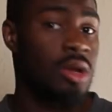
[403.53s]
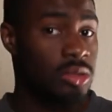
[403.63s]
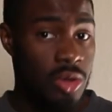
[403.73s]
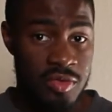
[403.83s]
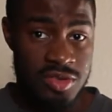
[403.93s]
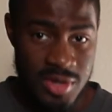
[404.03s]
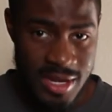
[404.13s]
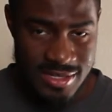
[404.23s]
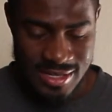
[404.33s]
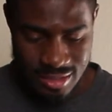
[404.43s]
Turnovers
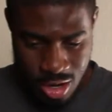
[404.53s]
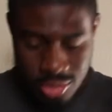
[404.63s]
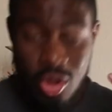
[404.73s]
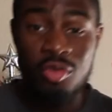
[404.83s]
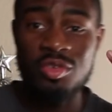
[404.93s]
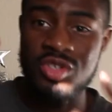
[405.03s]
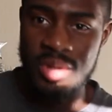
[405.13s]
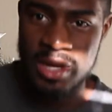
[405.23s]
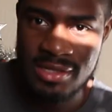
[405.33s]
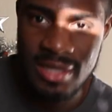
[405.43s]
translate. Turnovers
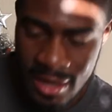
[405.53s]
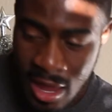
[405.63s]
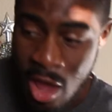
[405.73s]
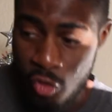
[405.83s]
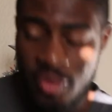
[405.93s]
translate.